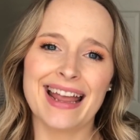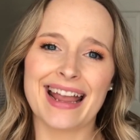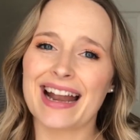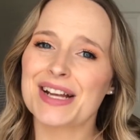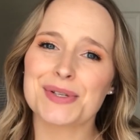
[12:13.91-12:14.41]

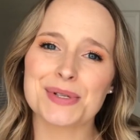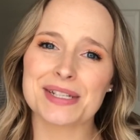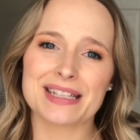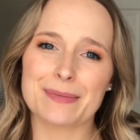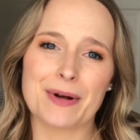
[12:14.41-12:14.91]
And I do
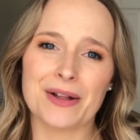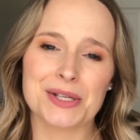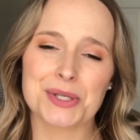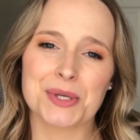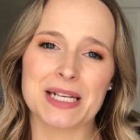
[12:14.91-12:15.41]
just like
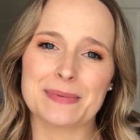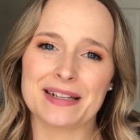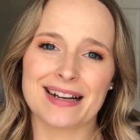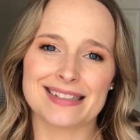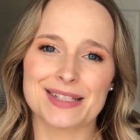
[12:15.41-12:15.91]
Paula's Choice
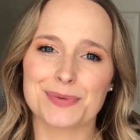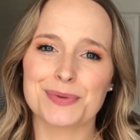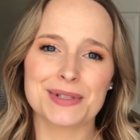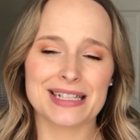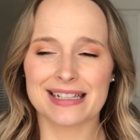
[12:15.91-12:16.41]
because it's
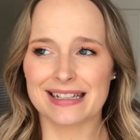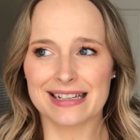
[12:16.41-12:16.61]
really